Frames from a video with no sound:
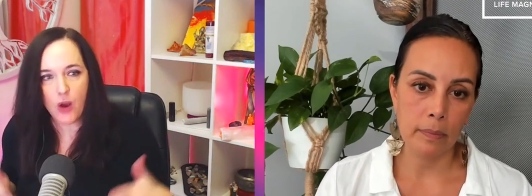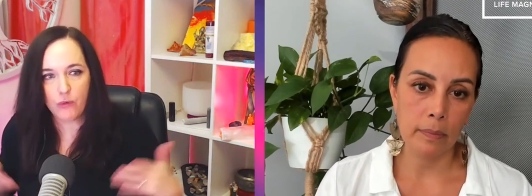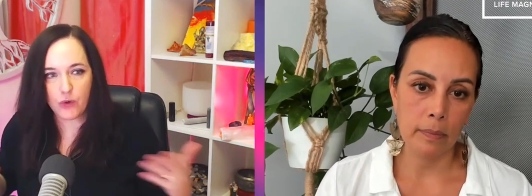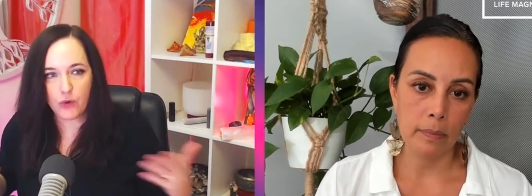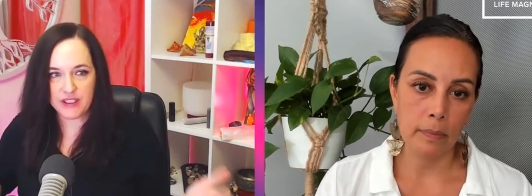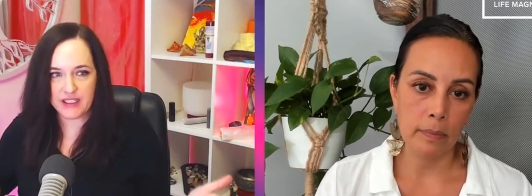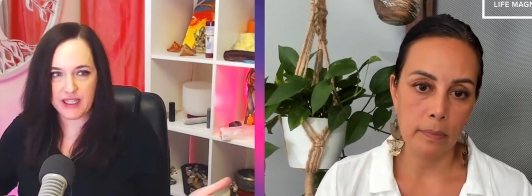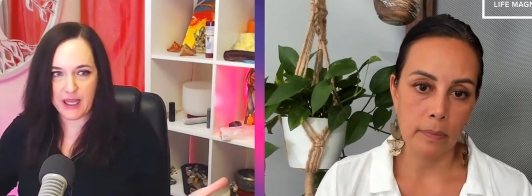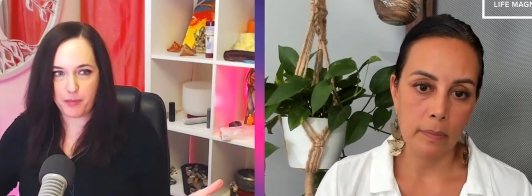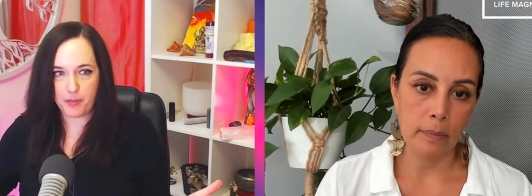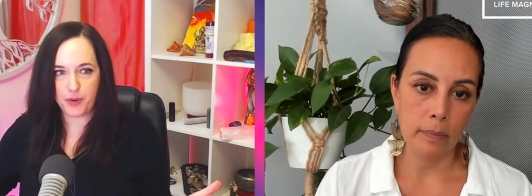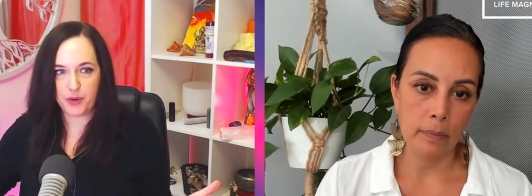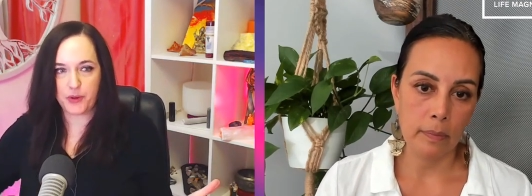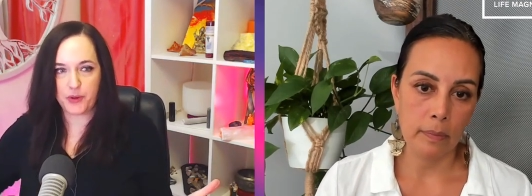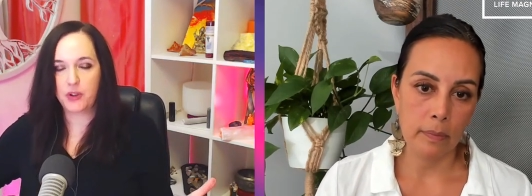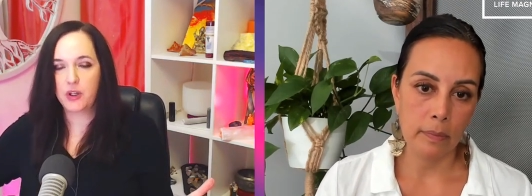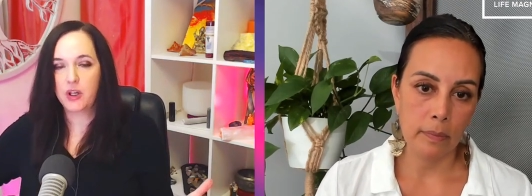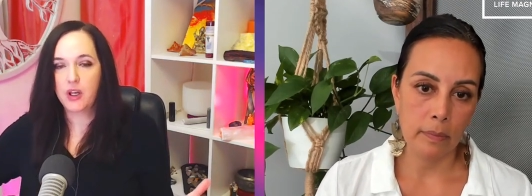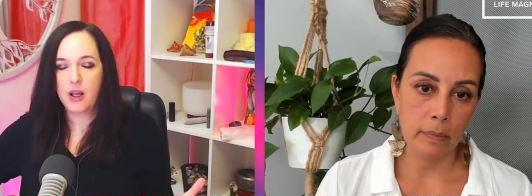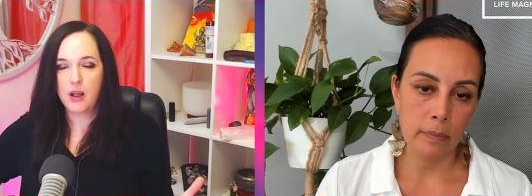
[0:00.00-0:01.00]
Speaker 1: For
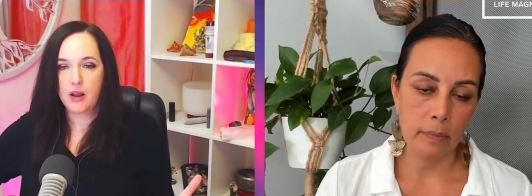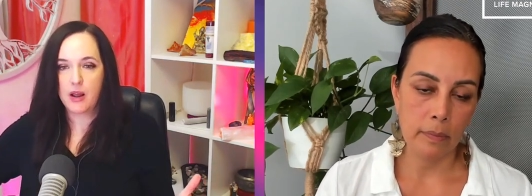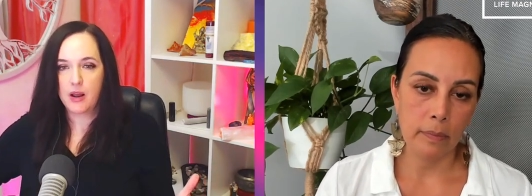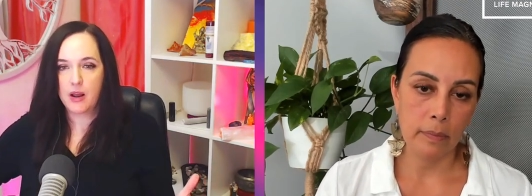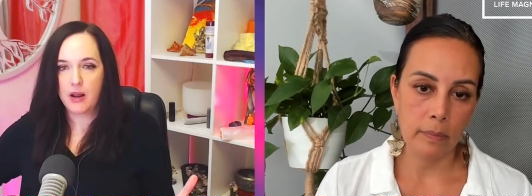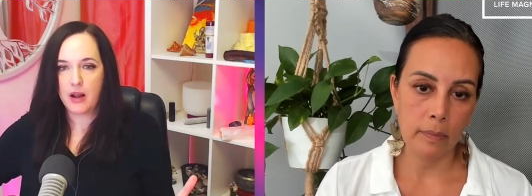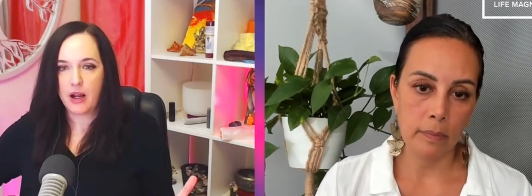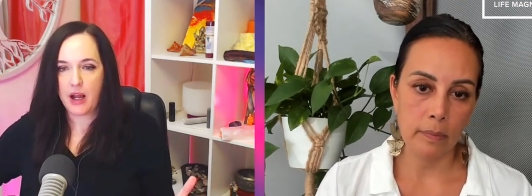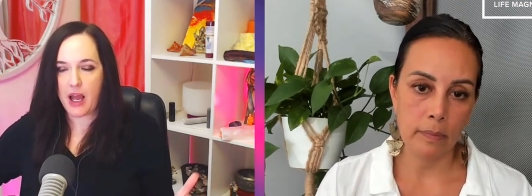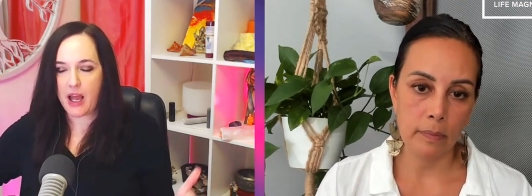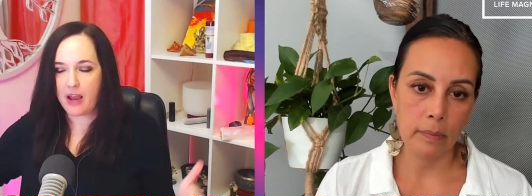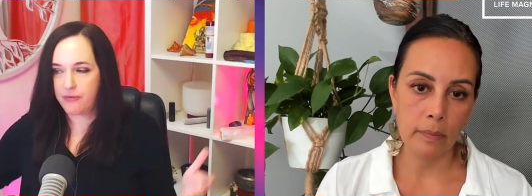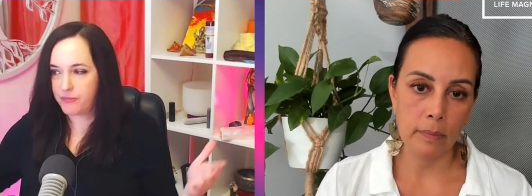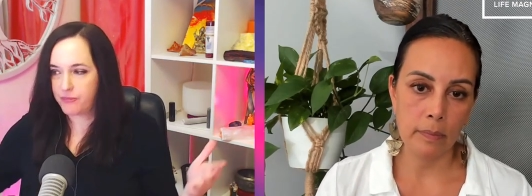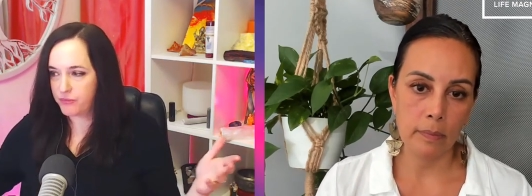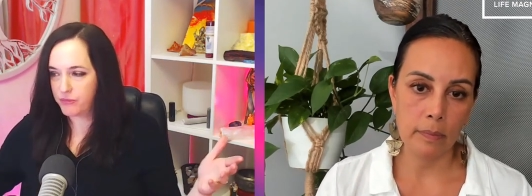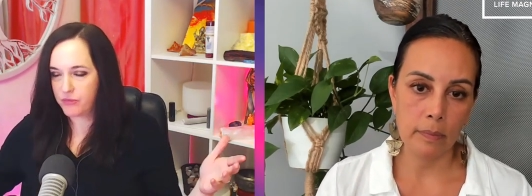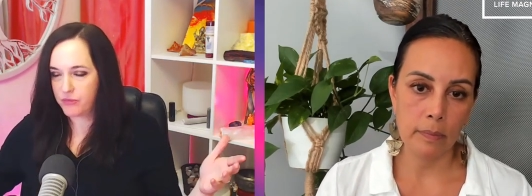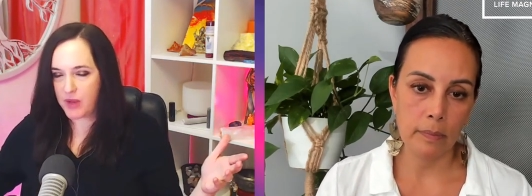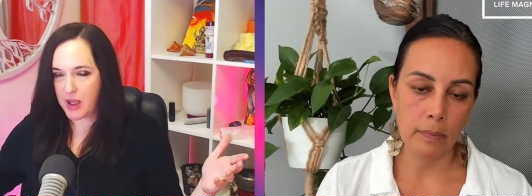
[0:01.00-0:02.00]
example,
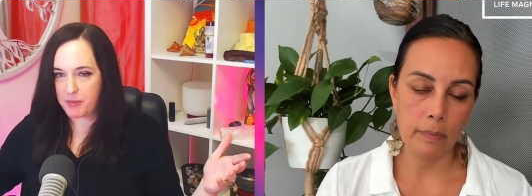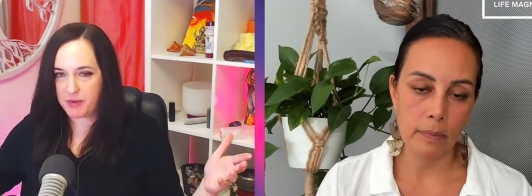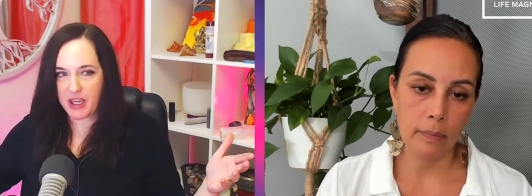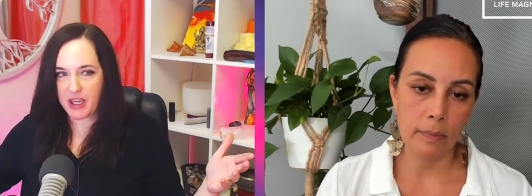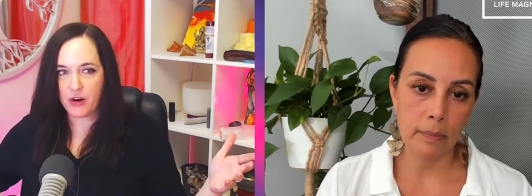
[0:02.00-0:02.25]
I've I'm